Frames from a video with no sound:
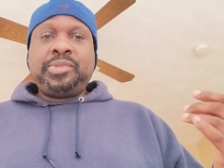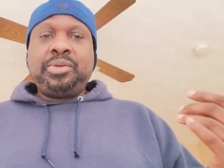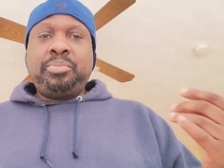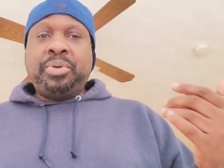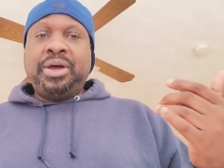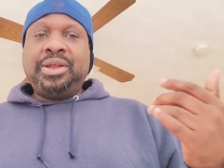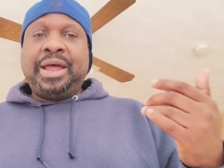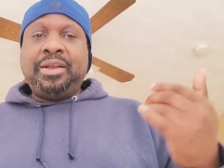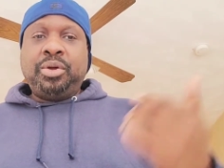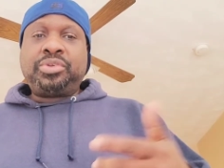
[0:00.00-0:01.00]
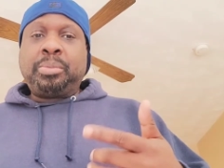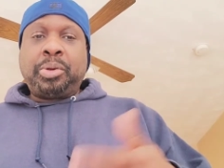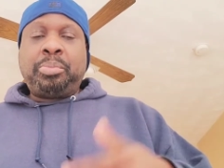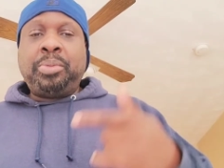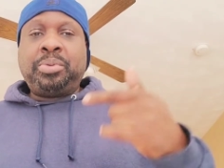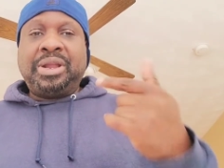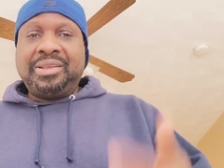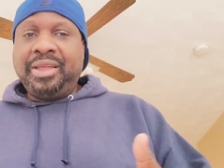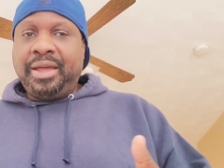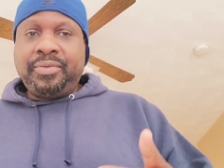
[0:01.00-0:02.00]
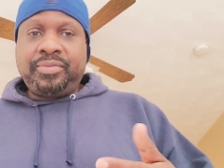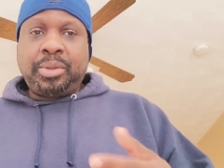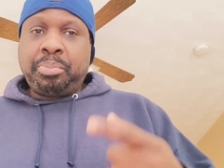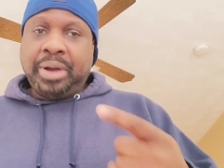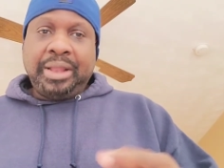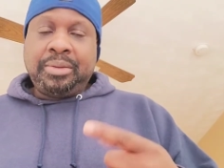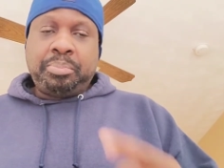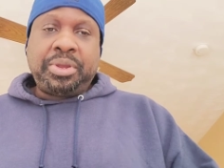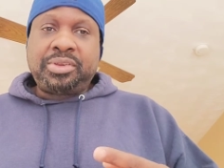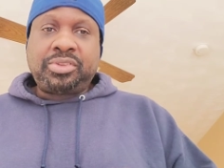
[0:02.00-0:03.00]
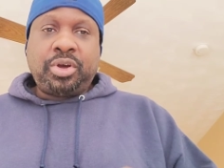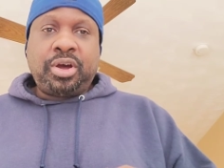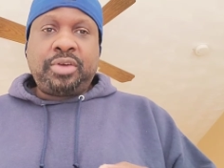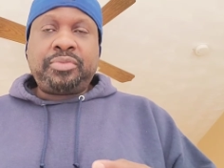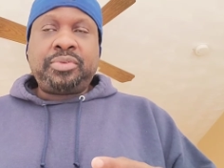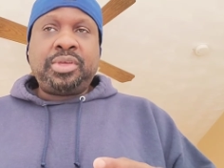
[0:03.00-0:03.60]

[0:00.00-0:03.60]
But I know some of the people that left, they're probably pissed off